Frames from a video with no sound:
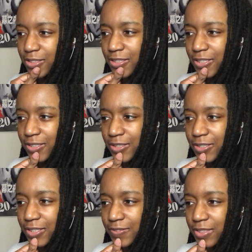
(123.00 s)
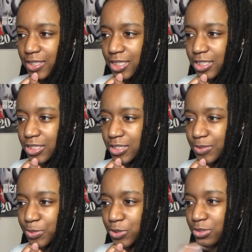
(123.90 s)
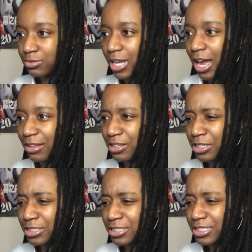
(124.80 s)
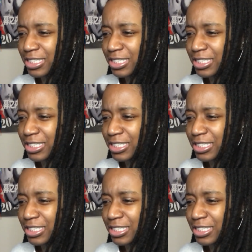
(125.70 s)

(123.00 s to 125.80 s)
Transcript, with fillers: The cover does not. Yeah, look at this.